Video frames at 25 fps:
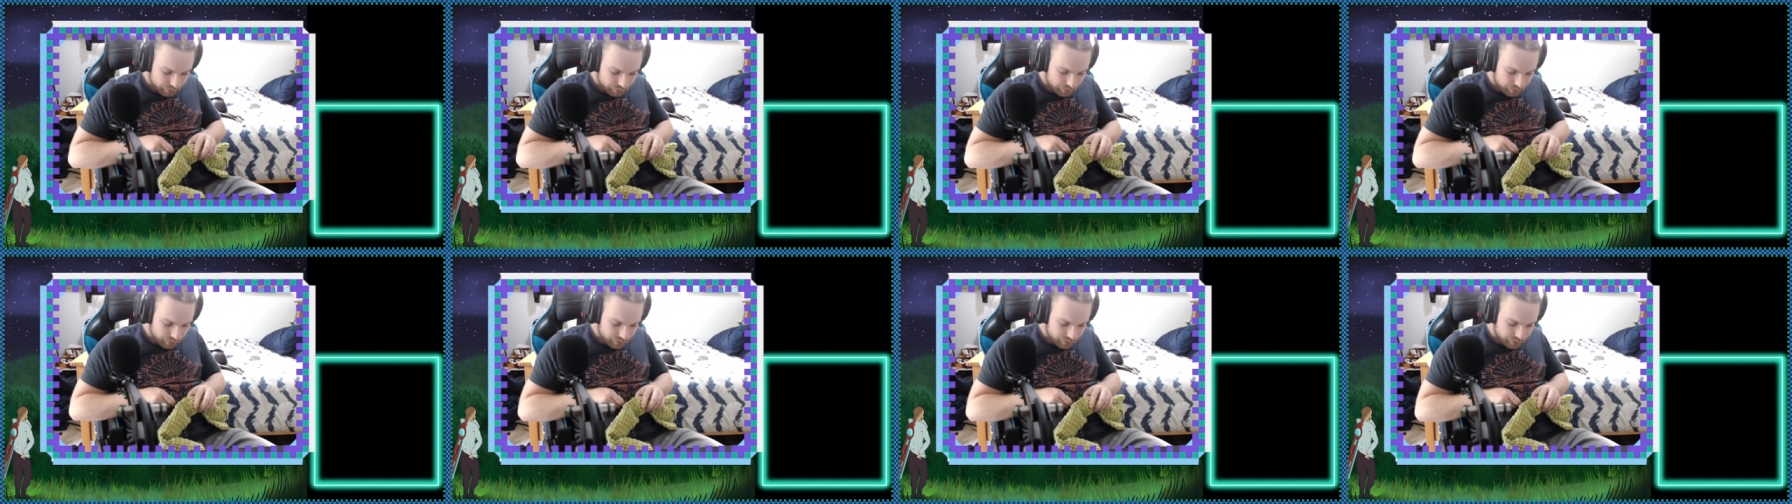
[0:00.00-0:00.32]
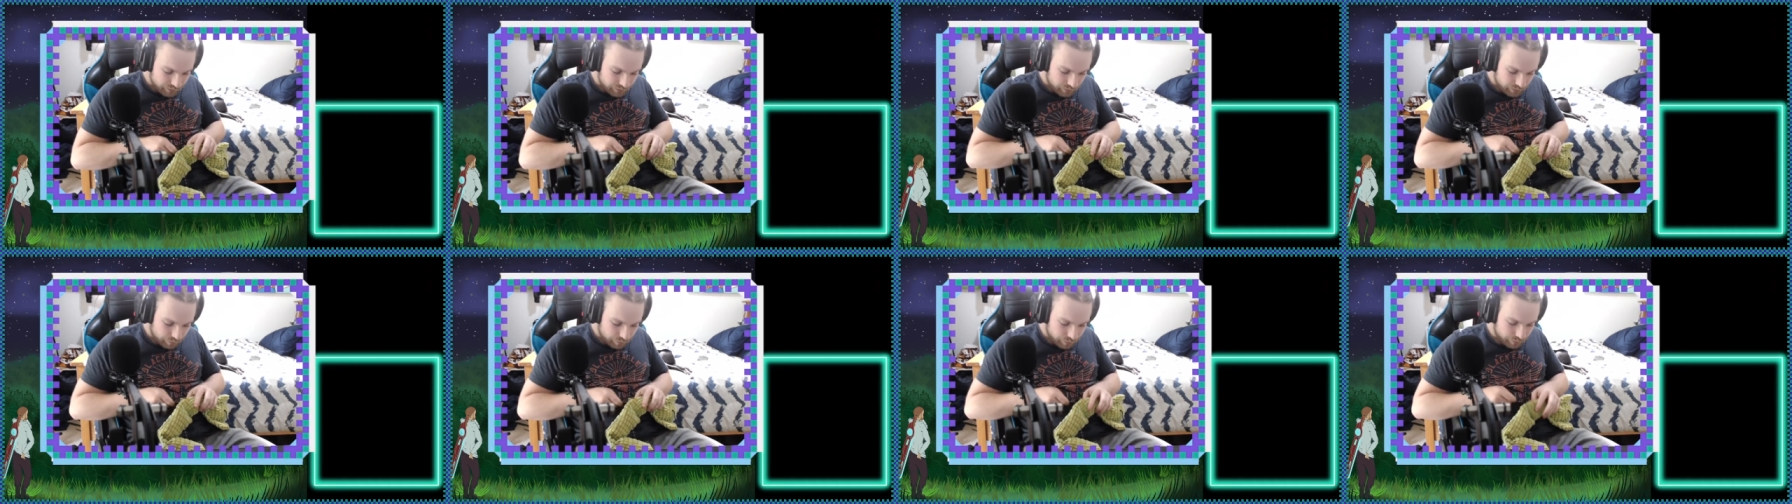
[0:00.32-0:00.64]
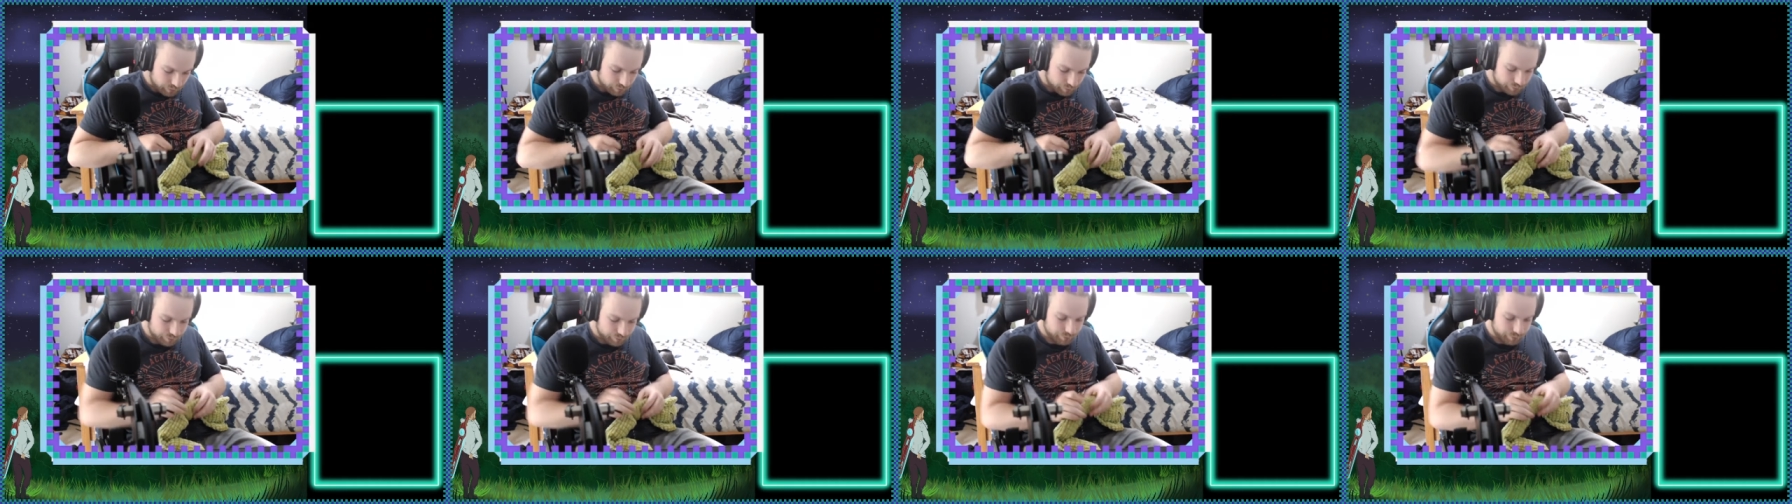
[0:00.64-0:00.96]
this
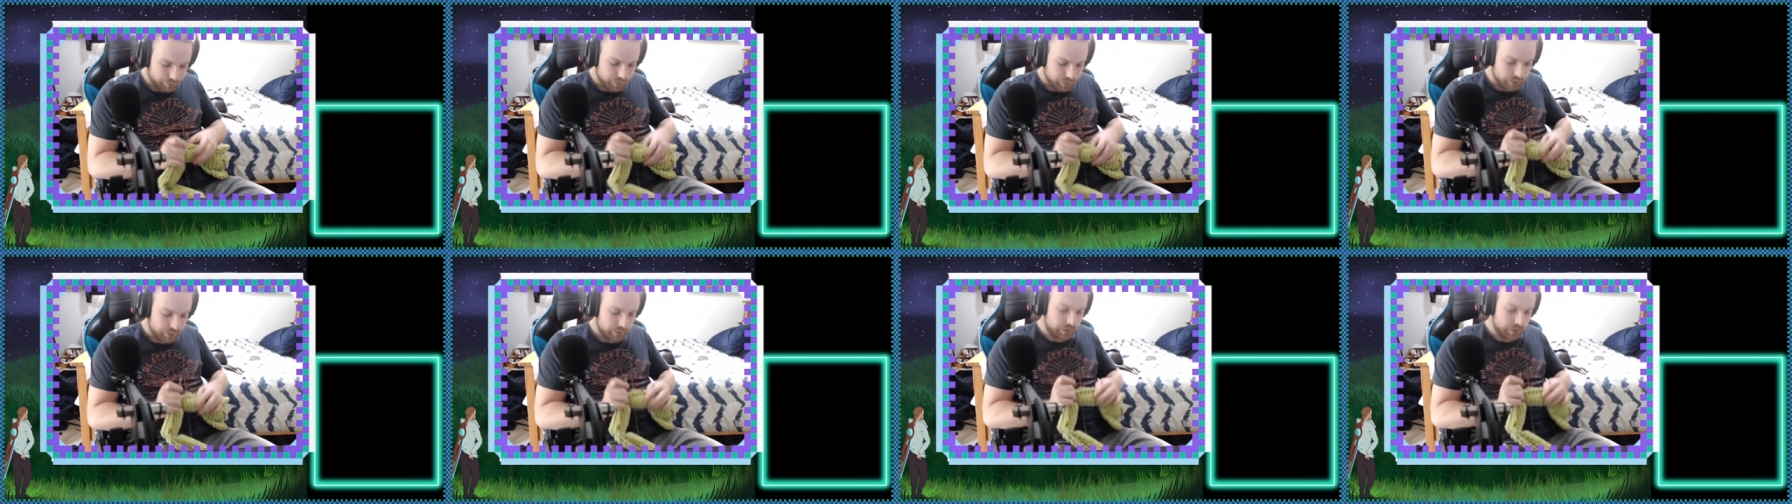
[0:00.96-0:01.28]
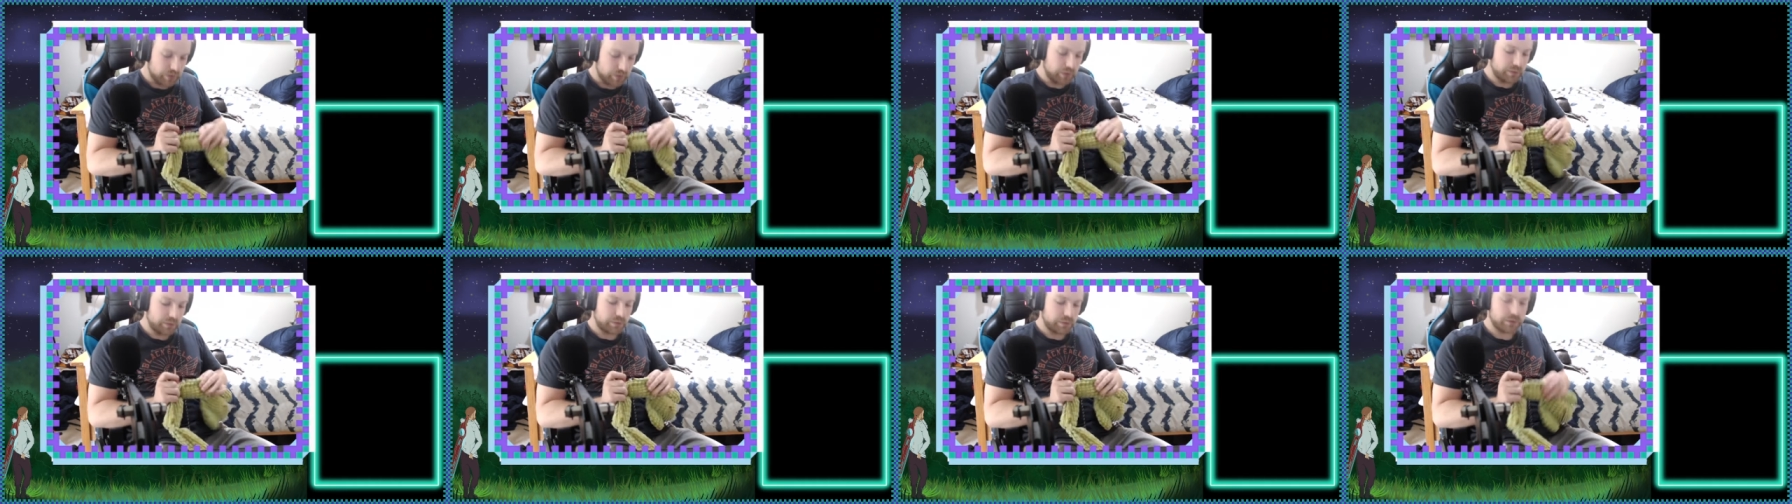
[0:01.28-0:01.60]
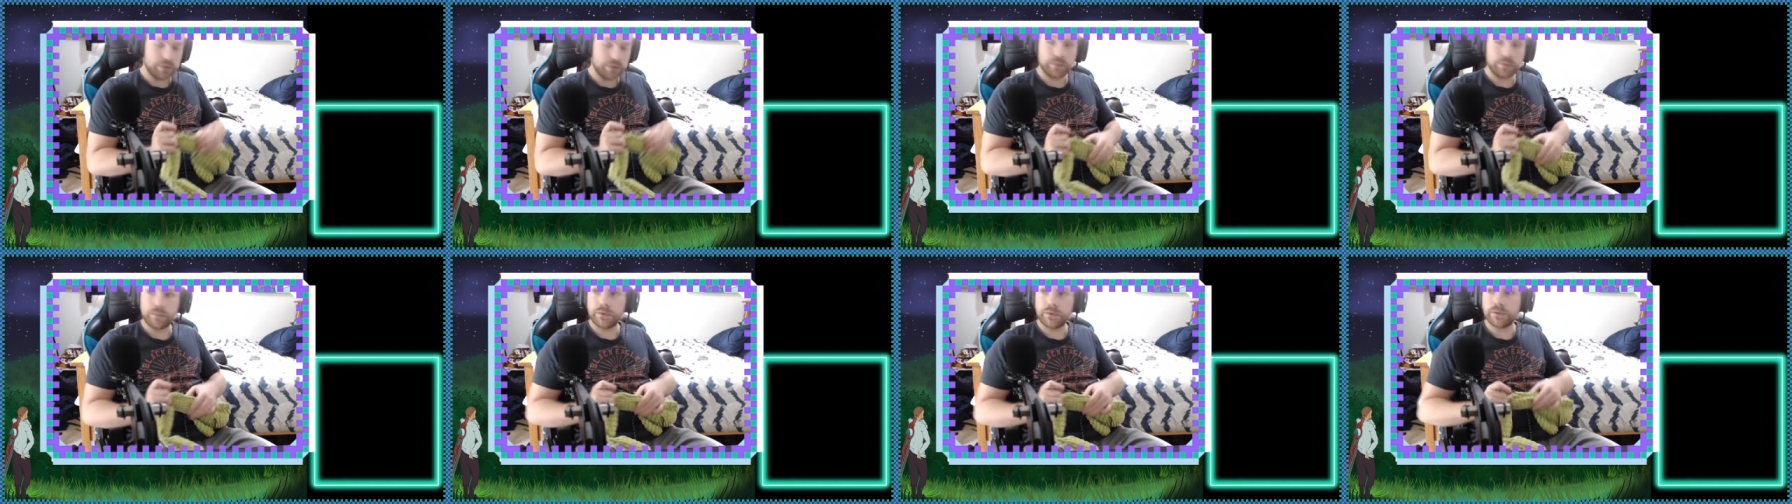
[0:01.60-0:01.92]
segment.
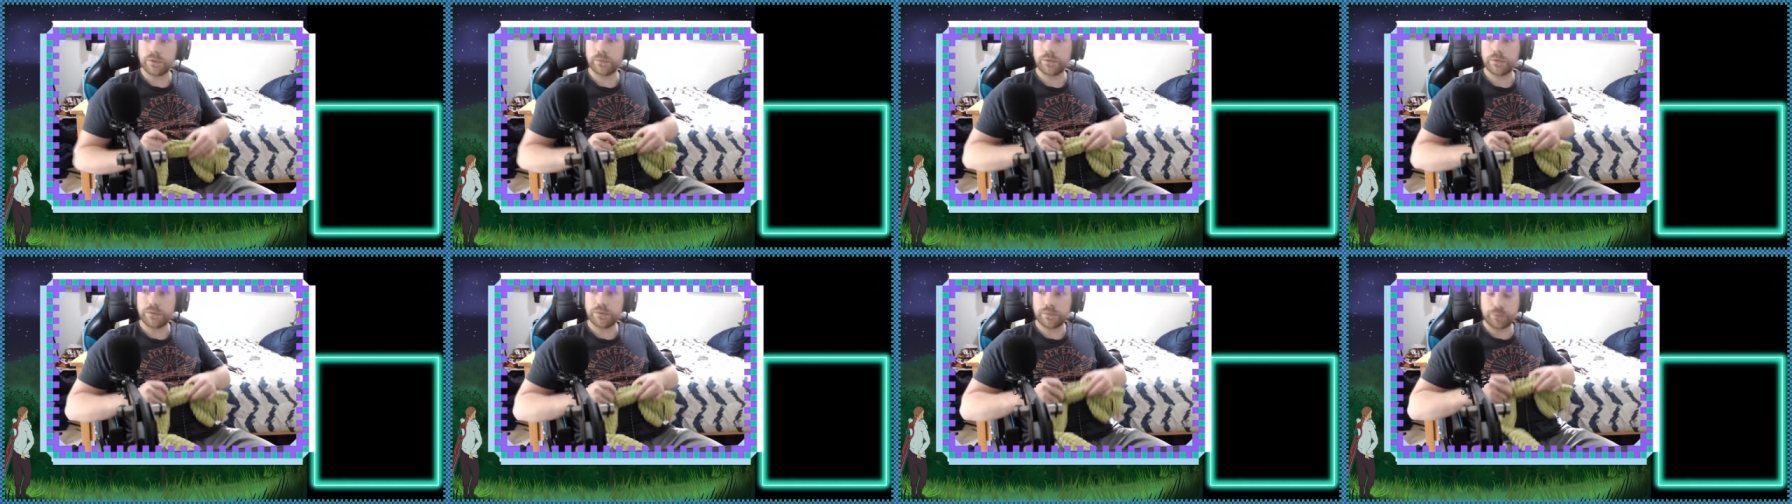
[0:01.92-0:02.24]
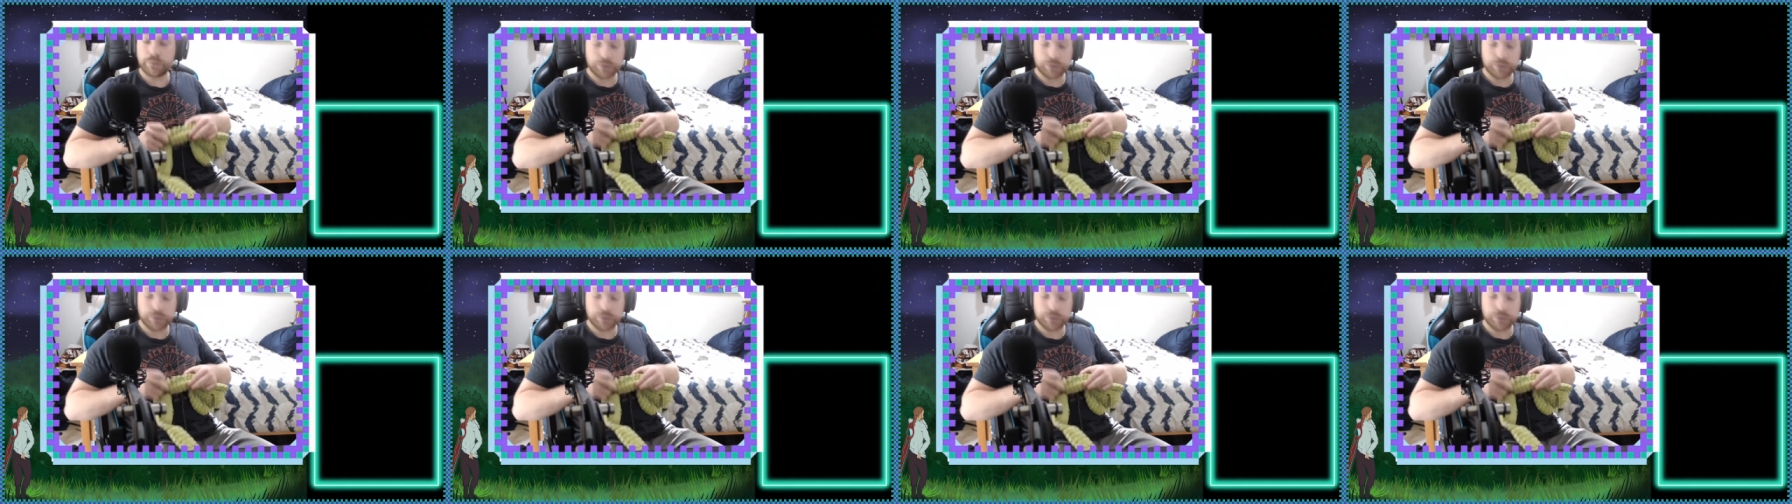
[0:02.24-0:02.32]
So this one's